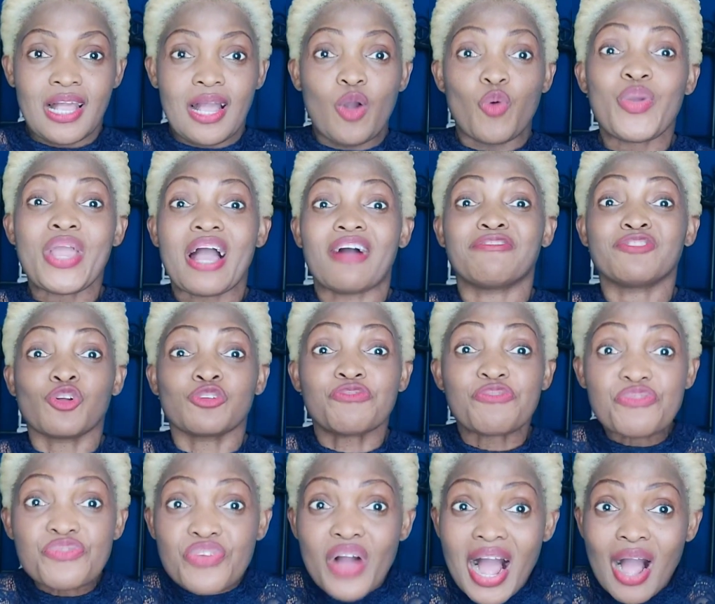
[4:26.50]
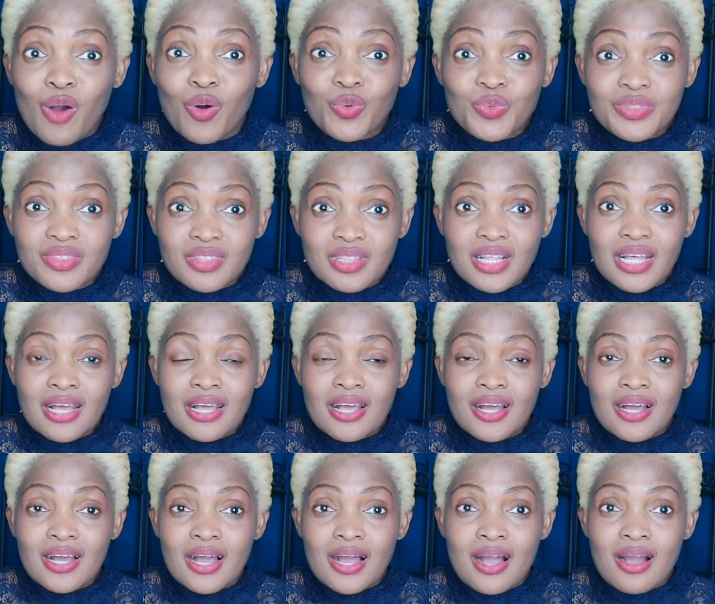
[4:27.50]
We have not found,
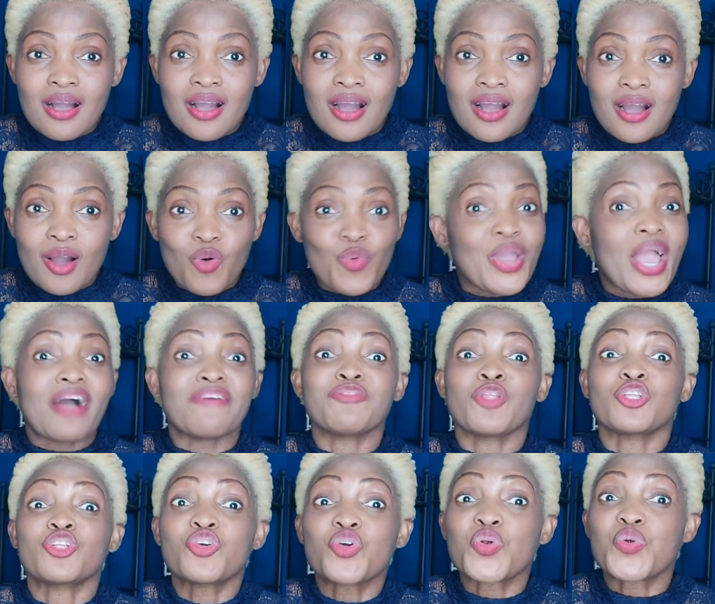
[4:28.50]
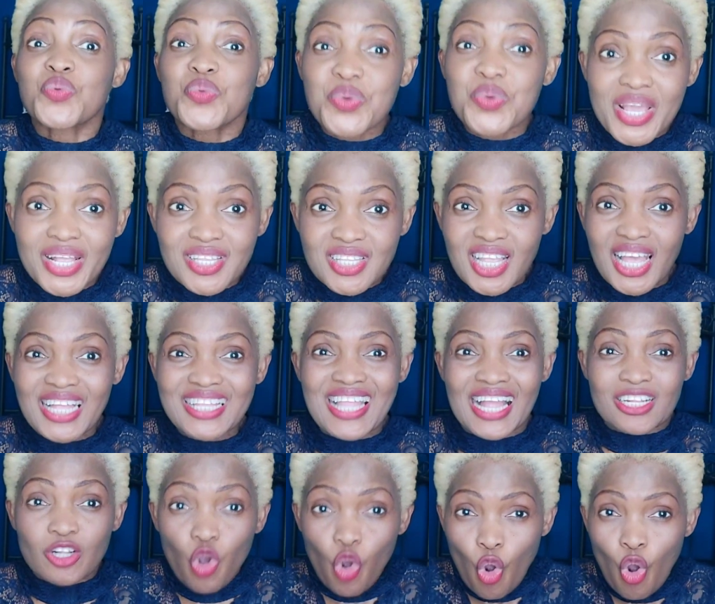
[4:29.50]
we have not created
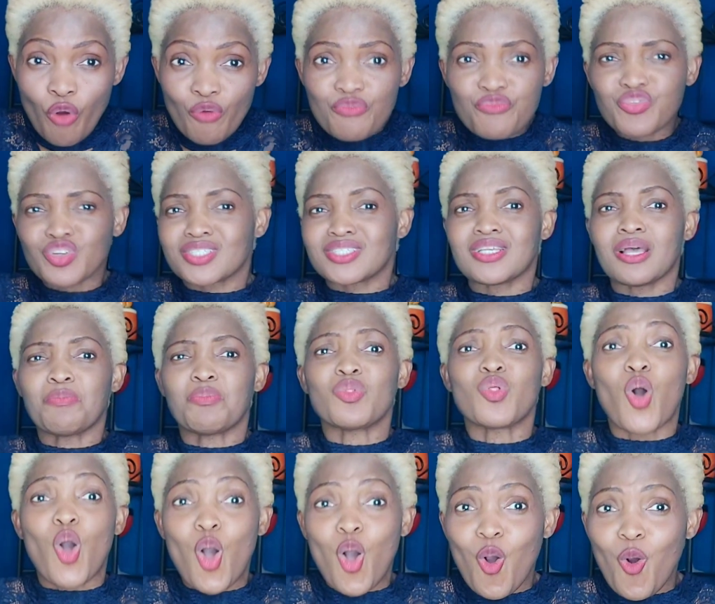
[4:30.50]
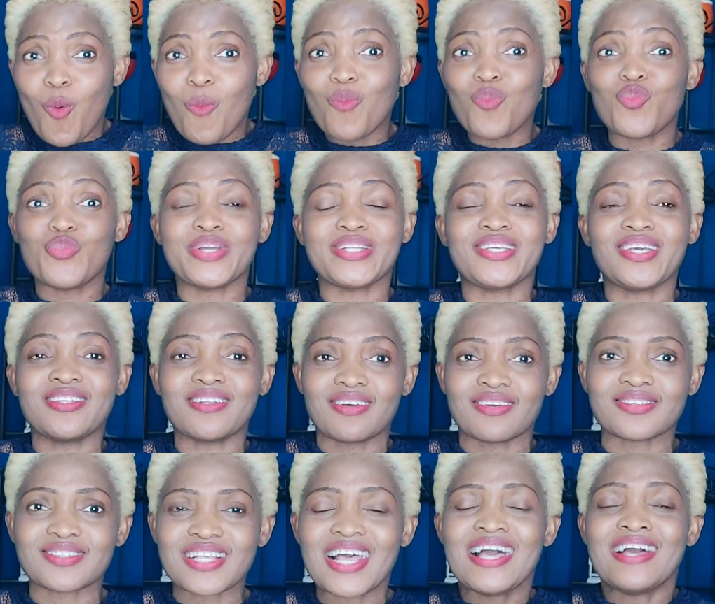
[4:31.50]
that comfortable home within
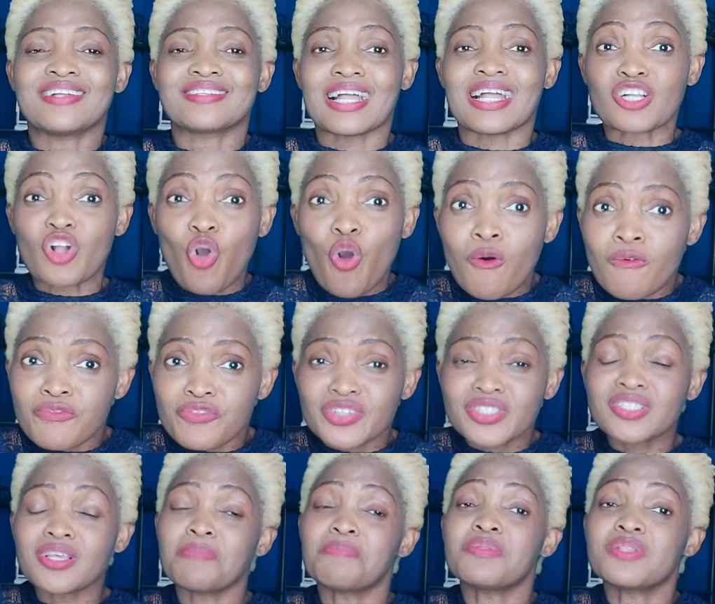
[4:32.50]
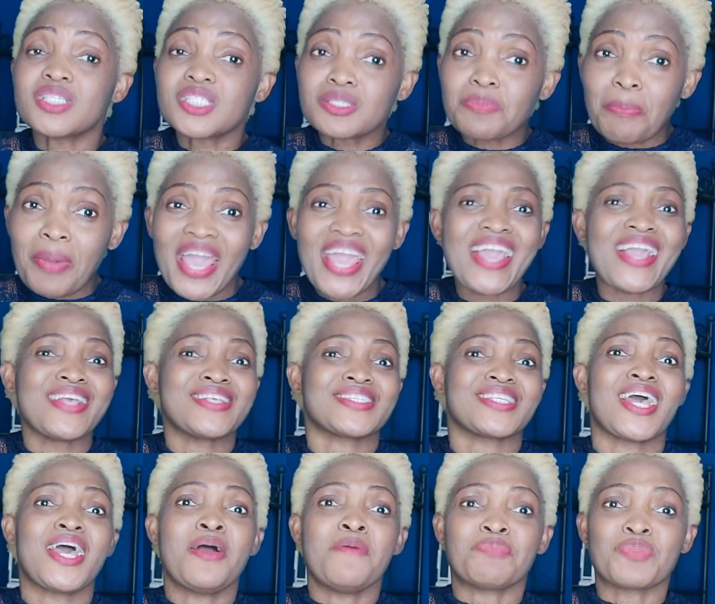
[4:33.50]
us, that comfortable space
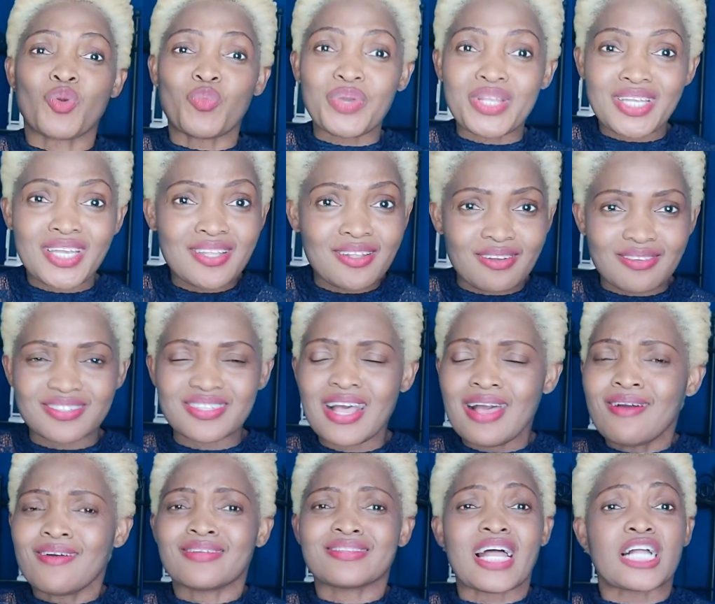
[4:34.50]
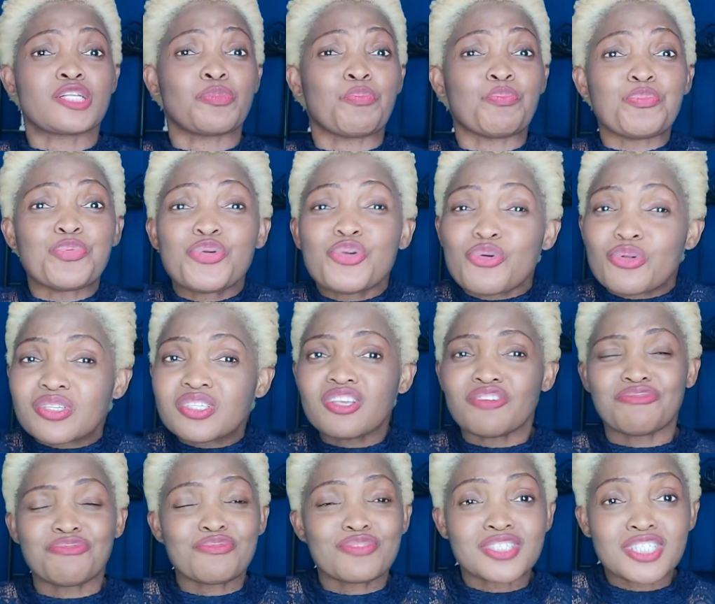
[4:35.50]
within us, that
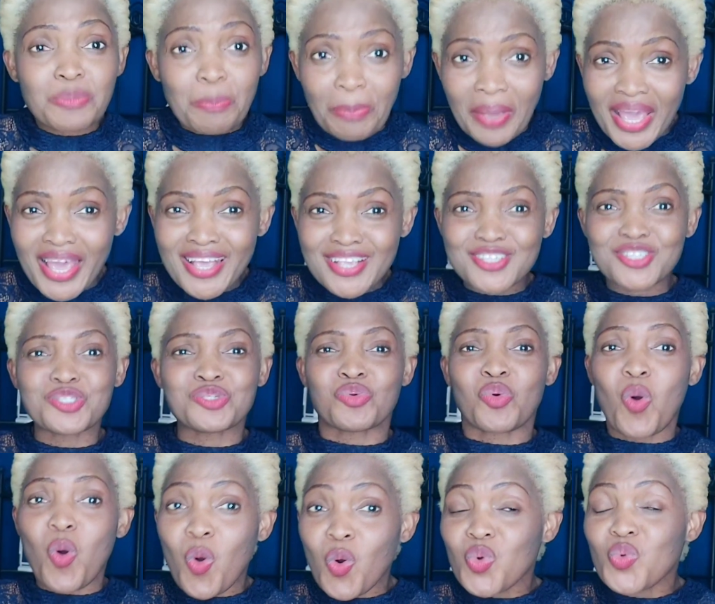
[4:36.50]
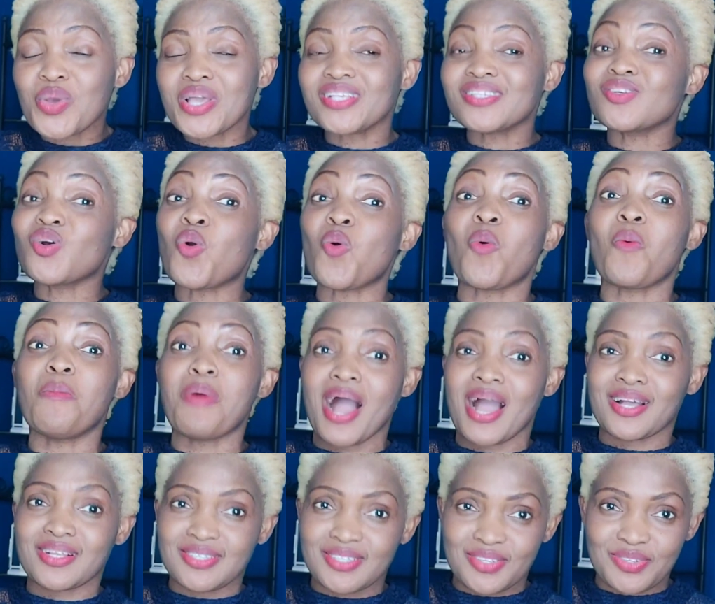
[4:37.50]
beautiful space to always go
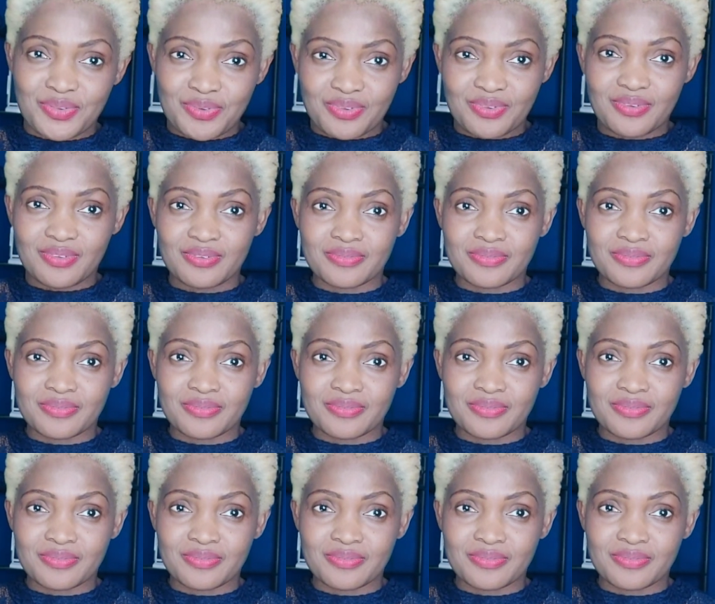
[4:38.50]
back to.